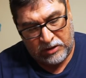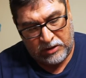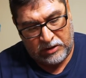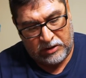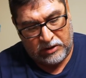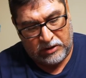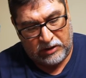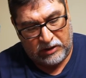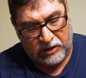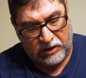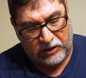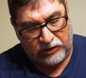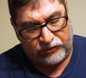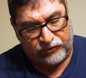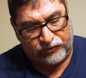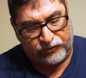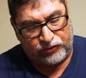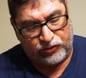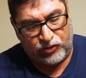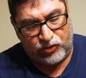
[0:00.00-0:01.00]

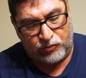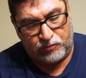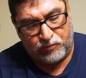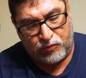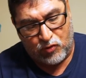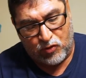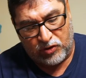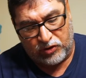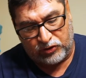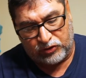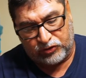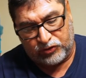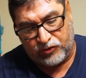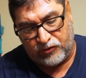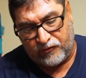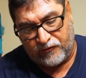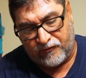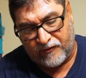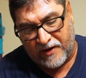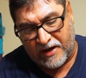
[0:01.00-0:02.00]
It's 2.25,
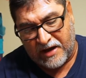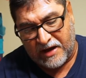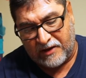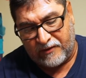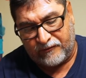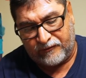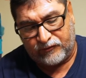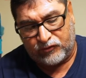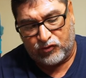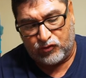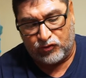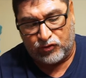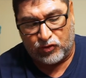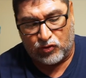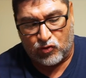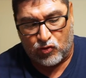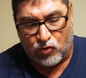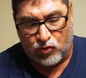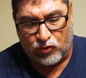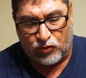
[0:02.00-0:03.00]
2
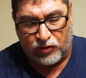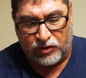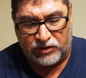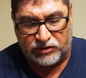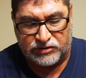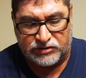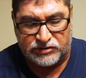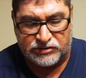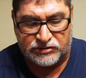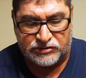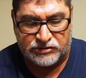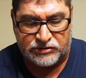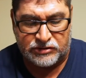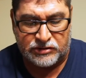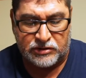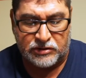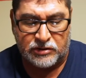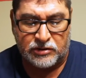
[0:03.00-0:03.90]
1/4 inches.